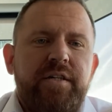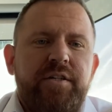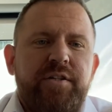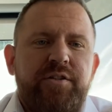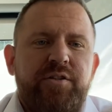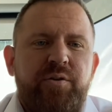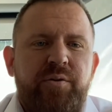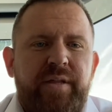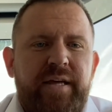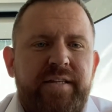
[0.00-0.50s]

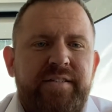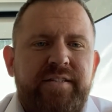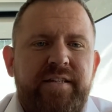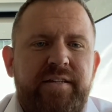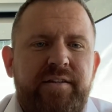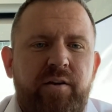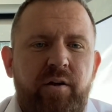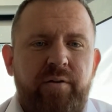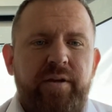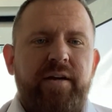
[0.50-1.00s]
So that's
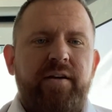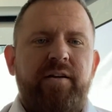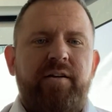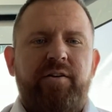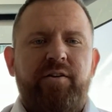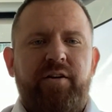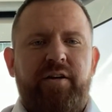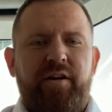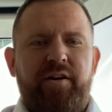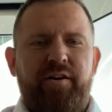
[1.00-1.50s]
it. Oh yeah,
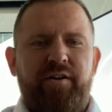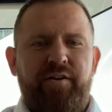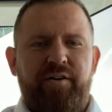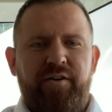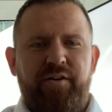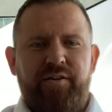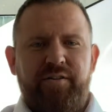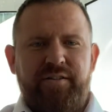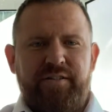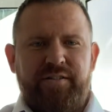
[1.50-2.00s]
look
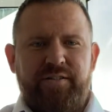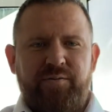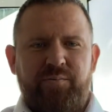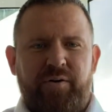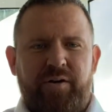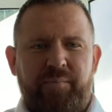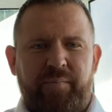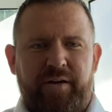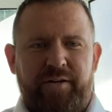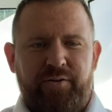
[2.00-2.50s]
this is
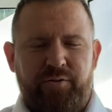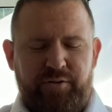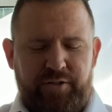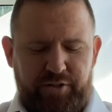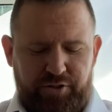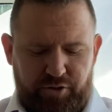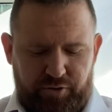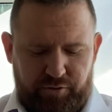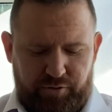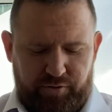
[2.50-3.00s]
one of my new
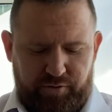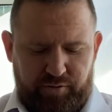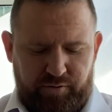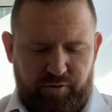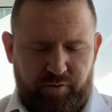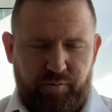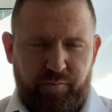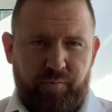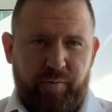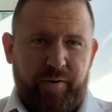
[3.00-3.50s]
t-shirts,
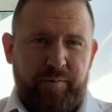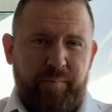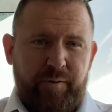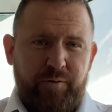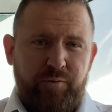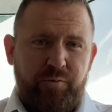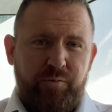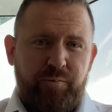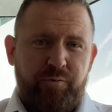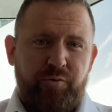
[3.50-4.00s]
or one of my
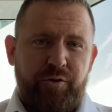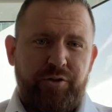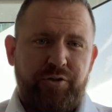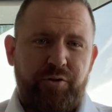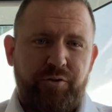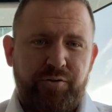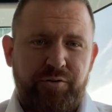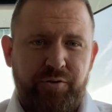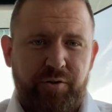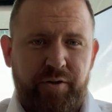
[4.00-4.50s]
new dress
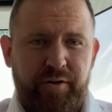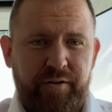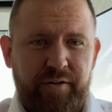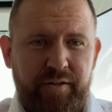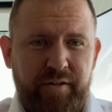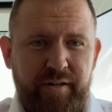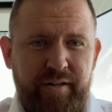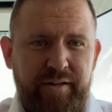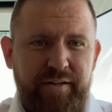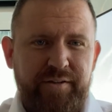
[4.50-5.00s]
shirts, sorry.
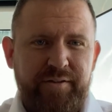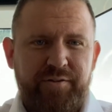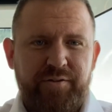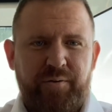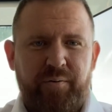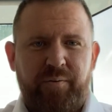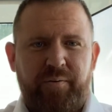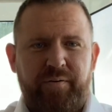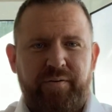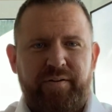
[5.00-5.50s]

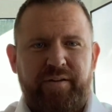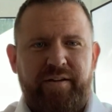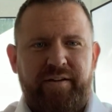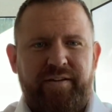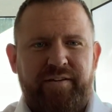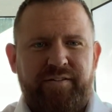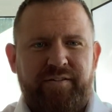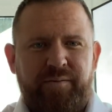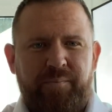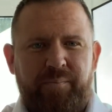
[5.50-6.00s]
So uh,
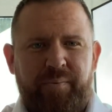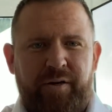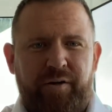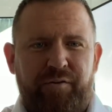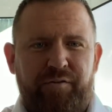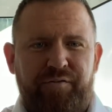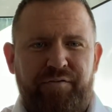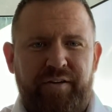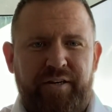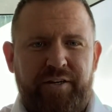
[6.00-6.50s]
it's a better
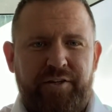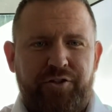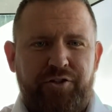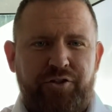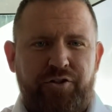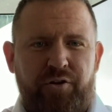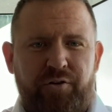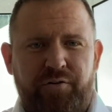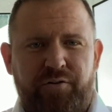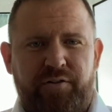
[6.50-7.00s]
fitting
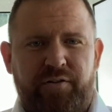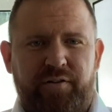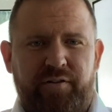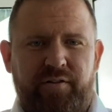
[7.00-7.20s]
shirt.